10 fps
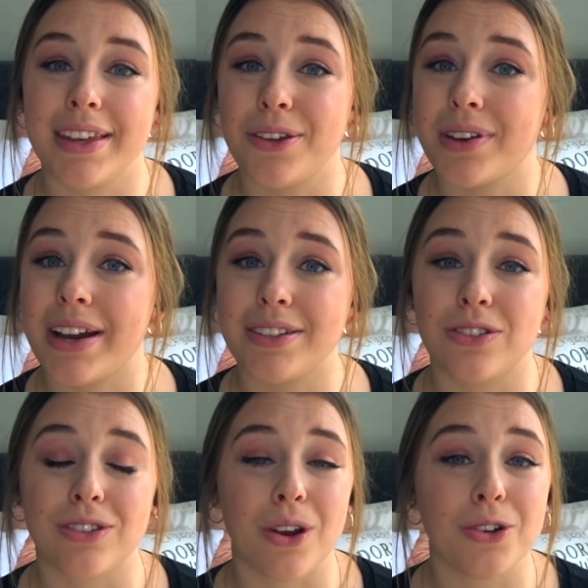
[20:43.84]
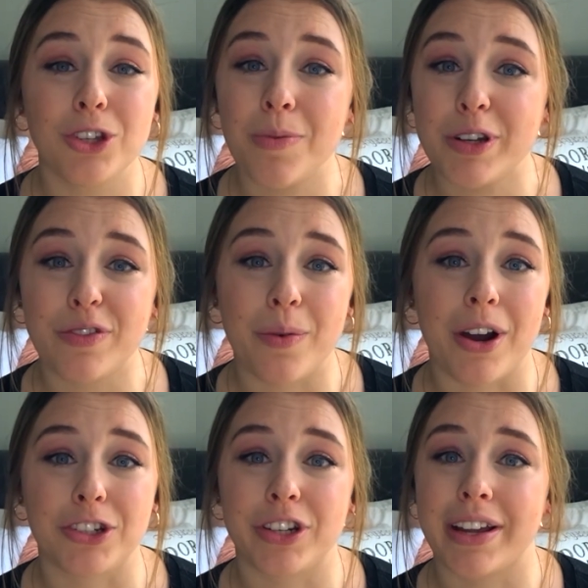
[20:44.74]
Thank you guys so much for
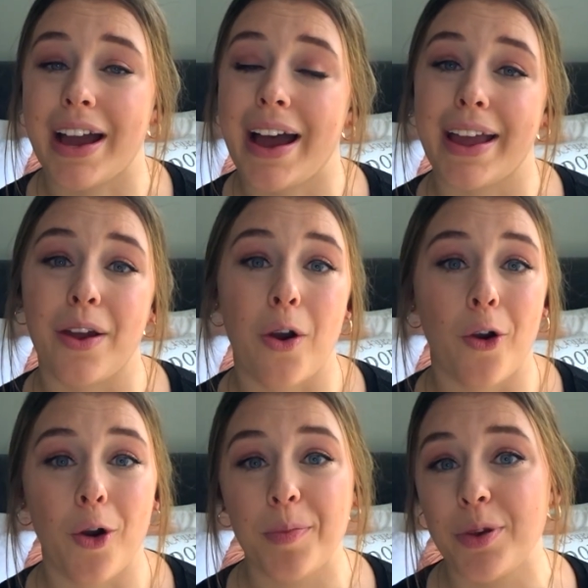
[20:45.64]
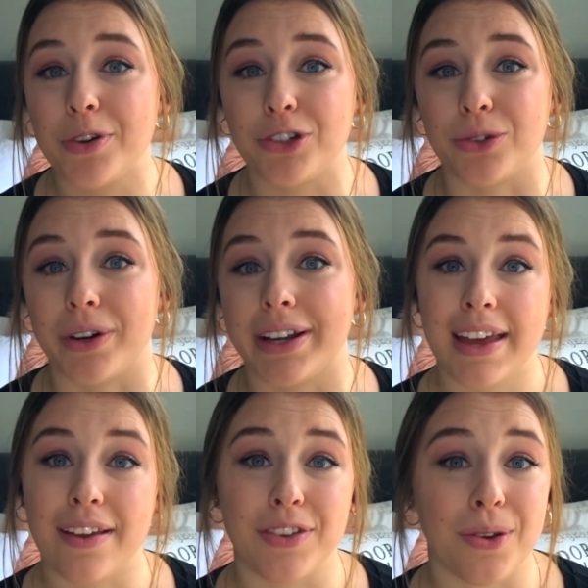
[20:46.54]
watching. I hope you enjoyed.
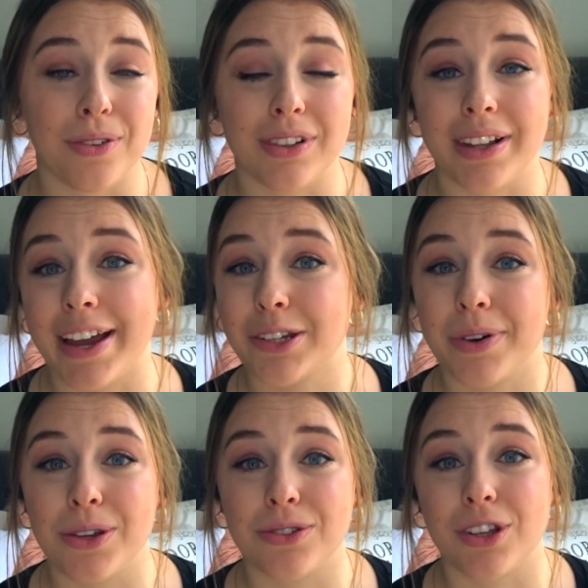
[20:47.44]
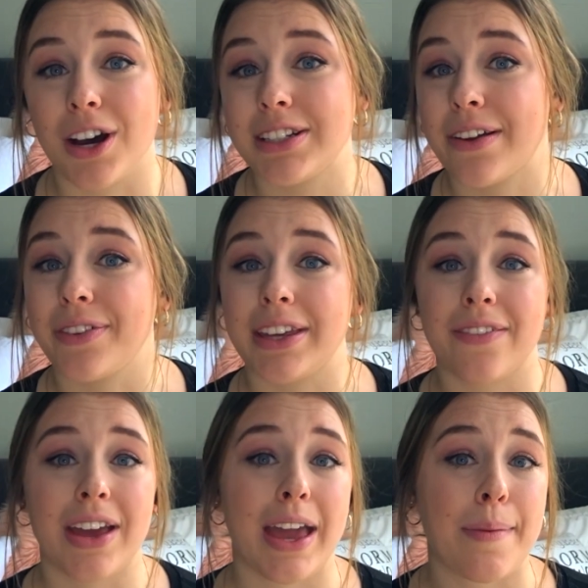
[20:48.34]
If you liked what you saw, definitely
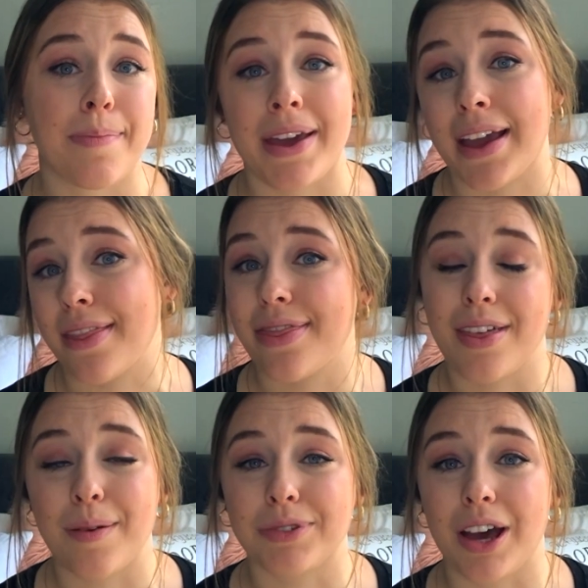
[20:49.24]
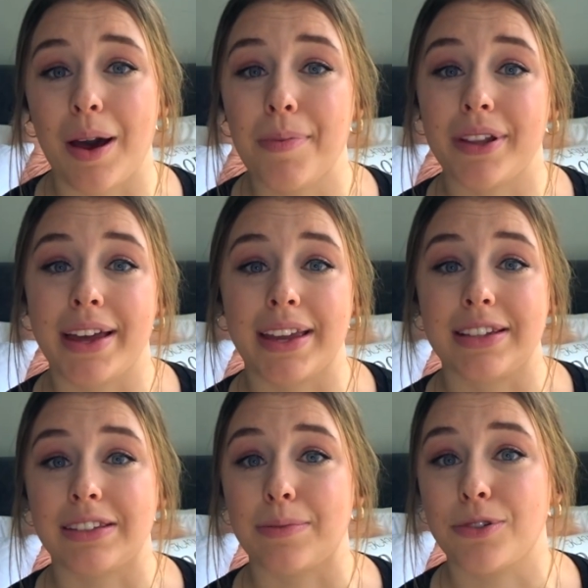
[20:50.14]
give it a big thumbs up, like,
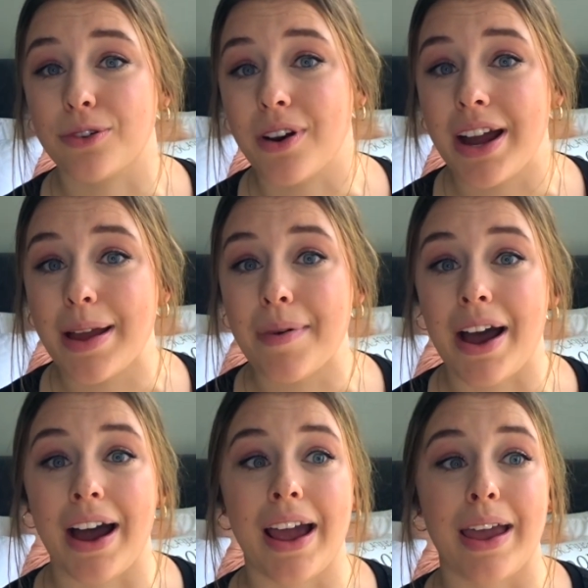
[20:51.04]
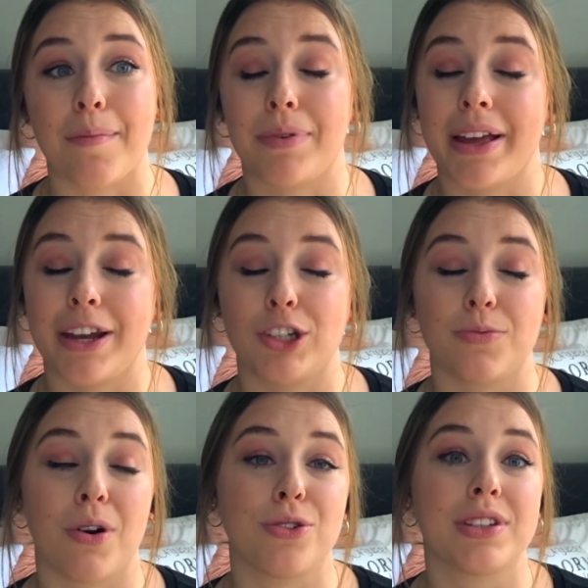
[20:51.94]
and subscribe. I am planning
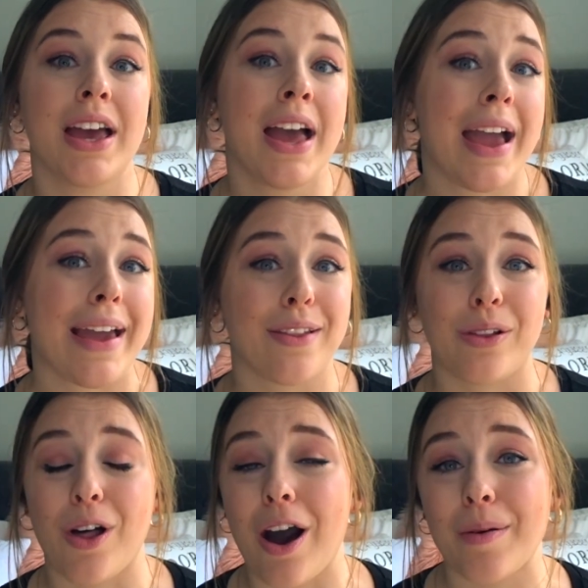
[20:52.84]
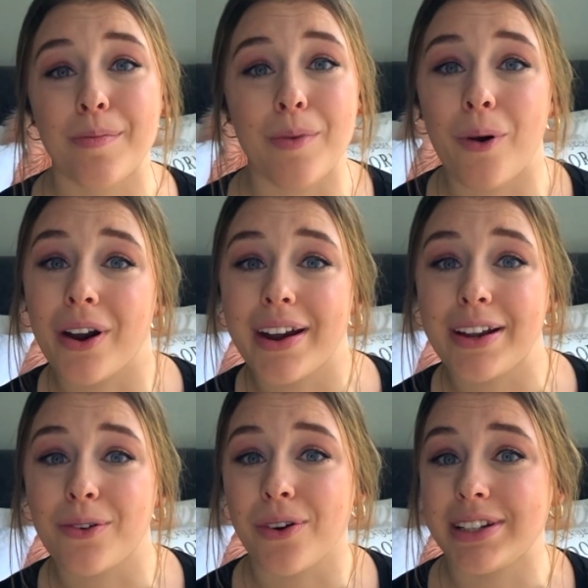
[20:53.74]
to post a lot more
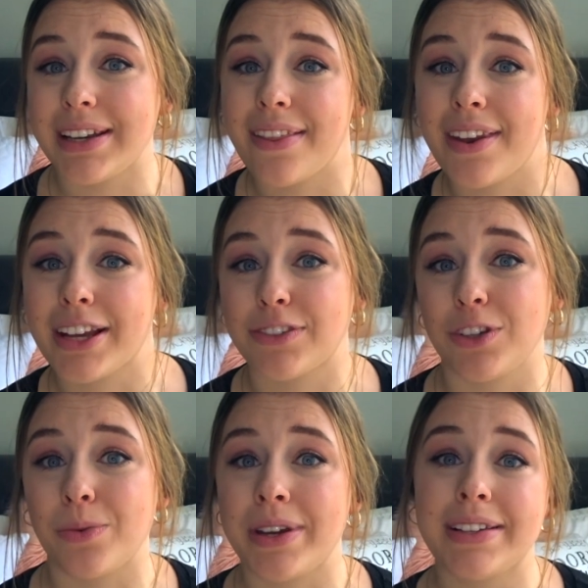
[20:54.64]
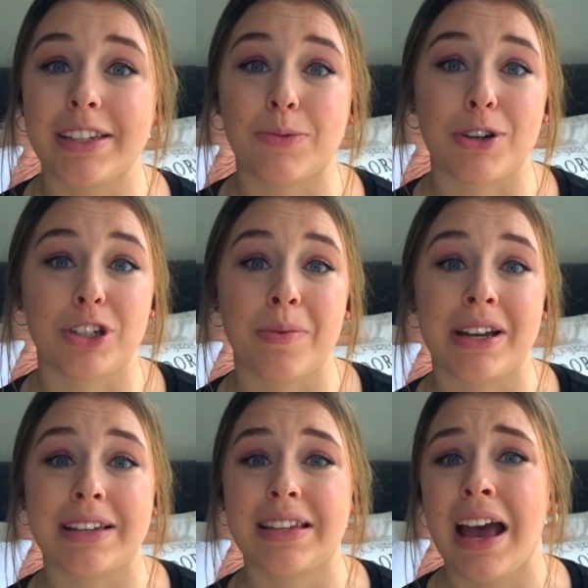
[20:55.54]
in quarantine in the next few weeks, especially
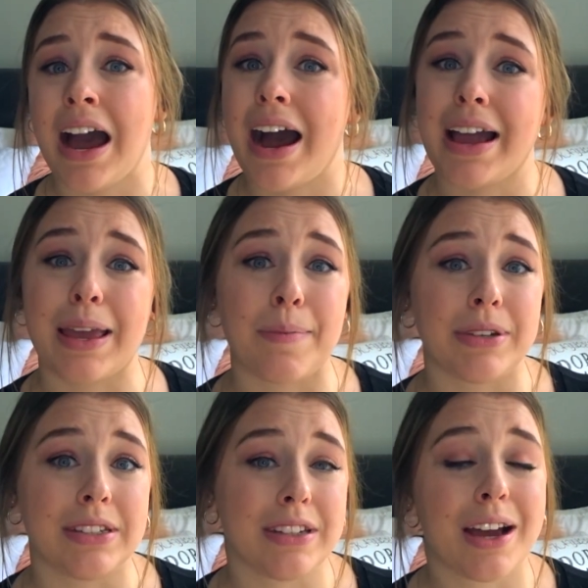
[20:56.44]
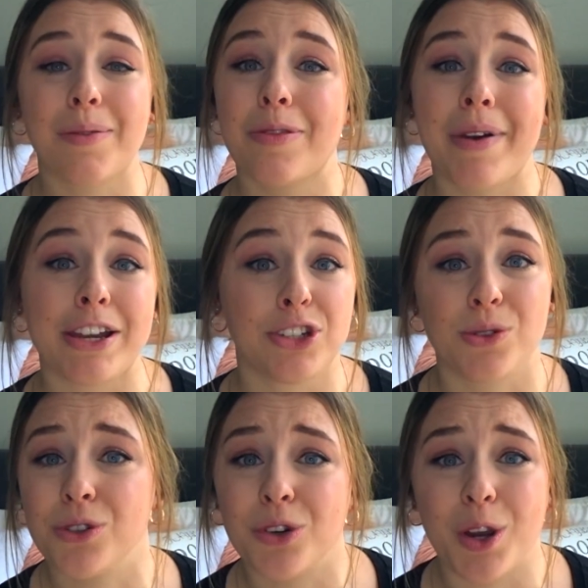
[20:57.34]
because I am done with my
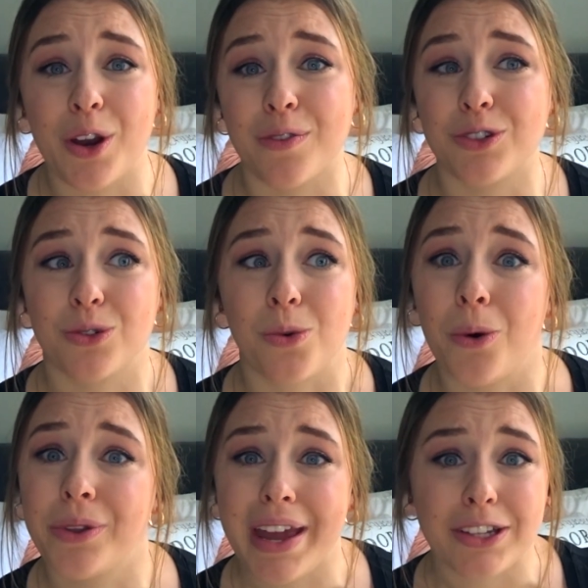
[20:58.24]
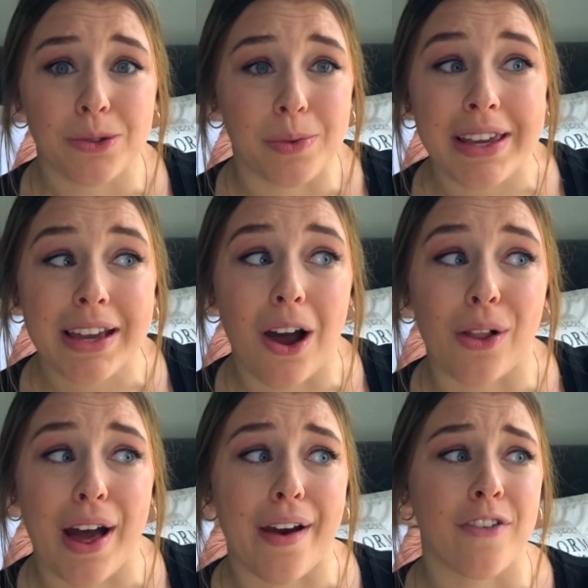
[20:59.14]
junior year of school next week.
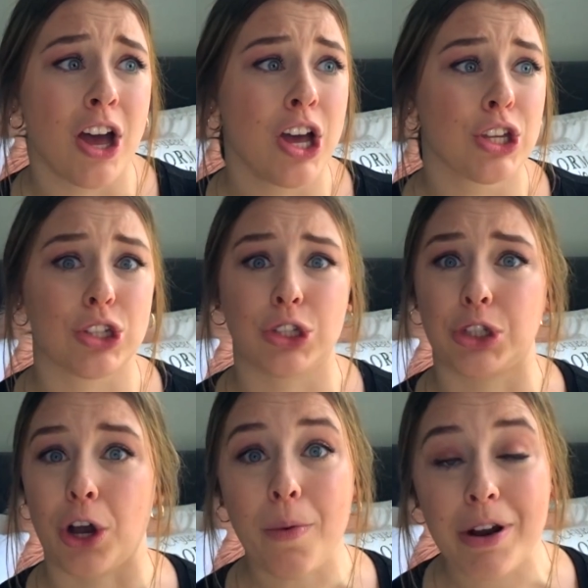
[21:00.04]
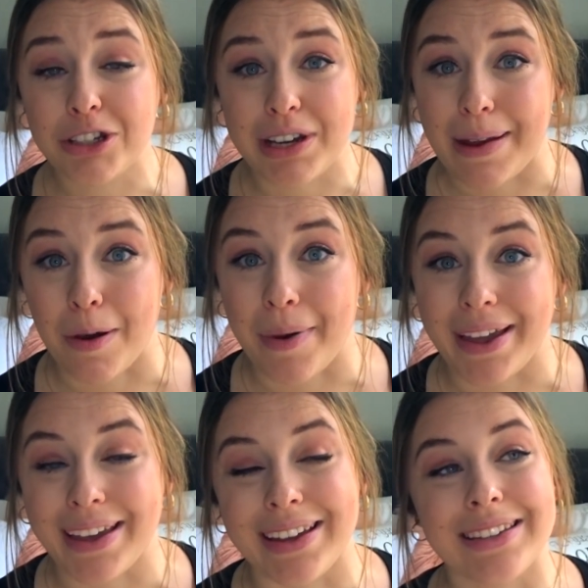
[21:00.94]
I'll have so much time on my
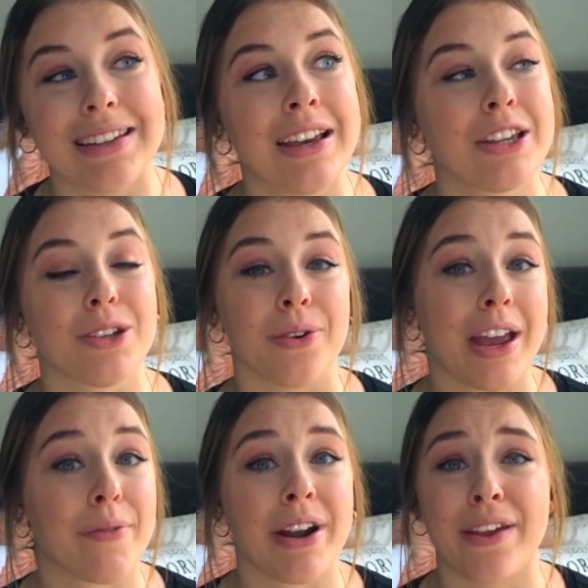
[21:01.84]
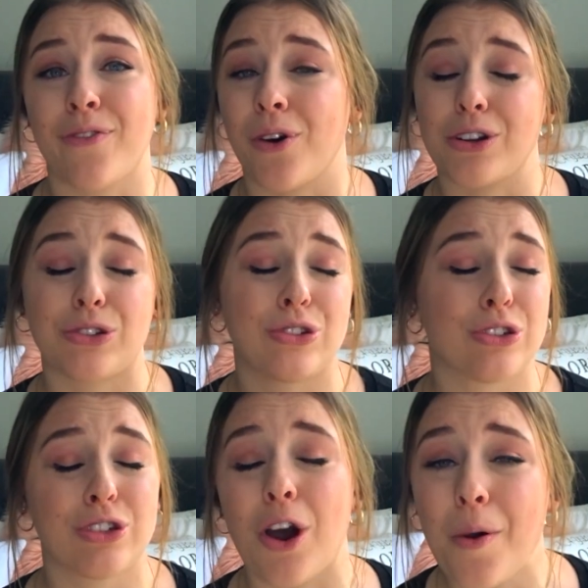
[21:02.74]
hands, so get ready for
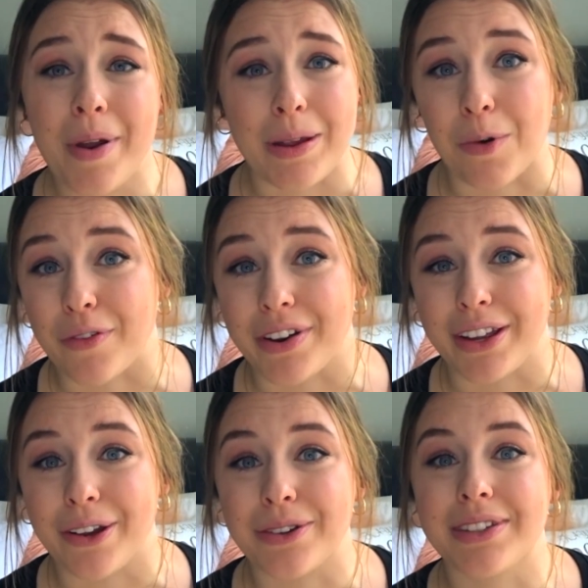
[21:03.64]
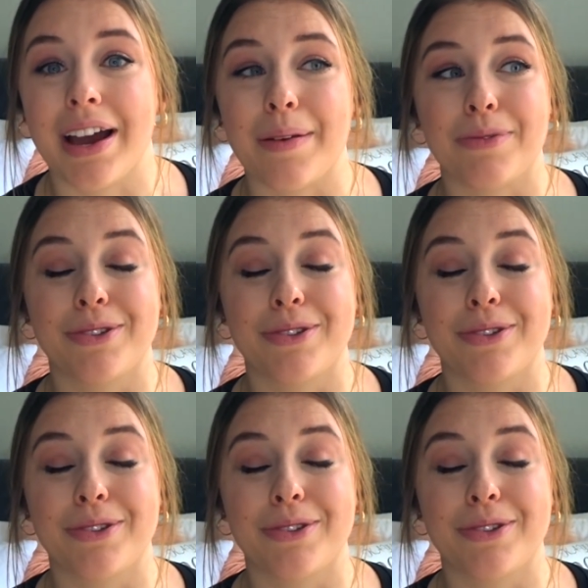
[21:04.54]
so many more videos. I'm